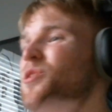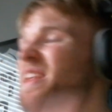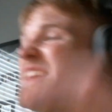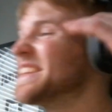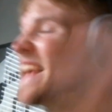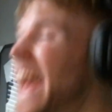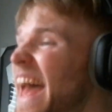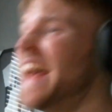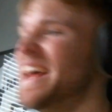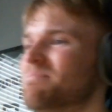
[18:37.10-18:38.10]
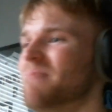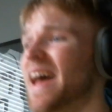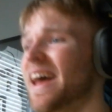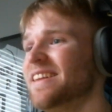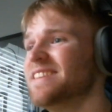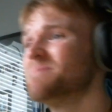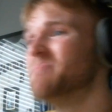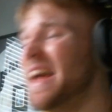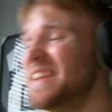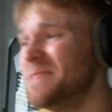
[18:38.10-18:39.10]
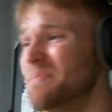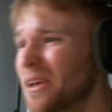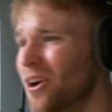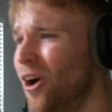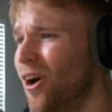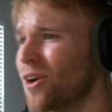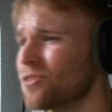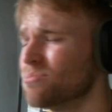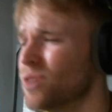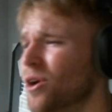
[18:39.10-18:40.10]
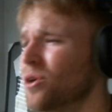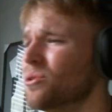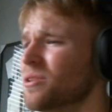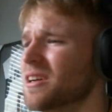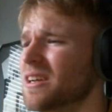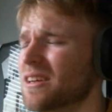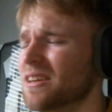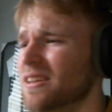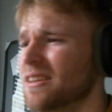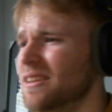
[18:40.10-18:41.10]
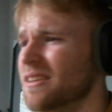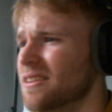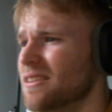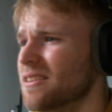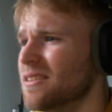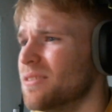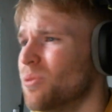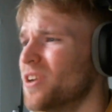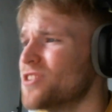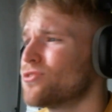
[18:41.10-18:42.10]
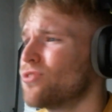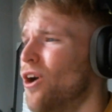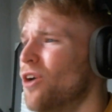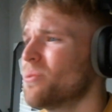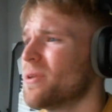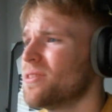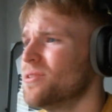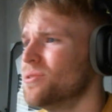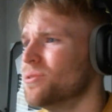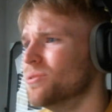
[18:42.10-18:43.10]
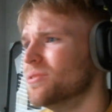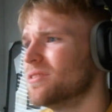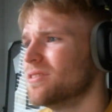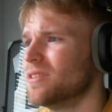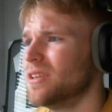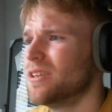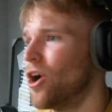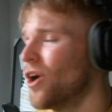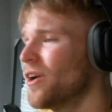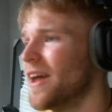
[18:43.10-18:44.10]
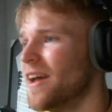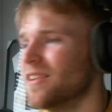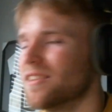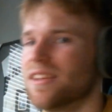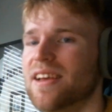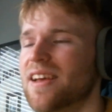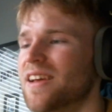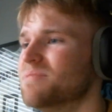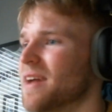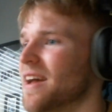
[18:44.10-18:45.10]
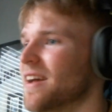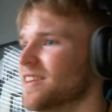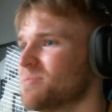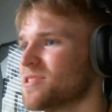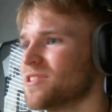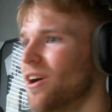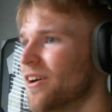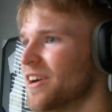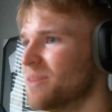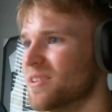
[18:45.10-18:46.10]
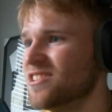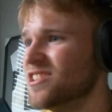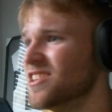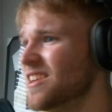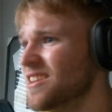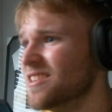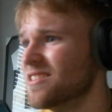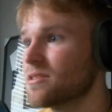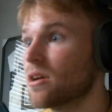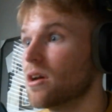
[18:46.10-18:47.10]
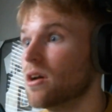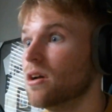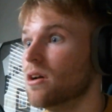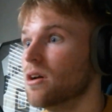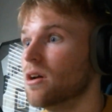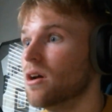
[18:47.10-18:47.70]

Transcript: Dude, this kid, man, is pissing me off, bro. What is wrong with you? Hard-headed kid, man. I'm sorry, but jeez.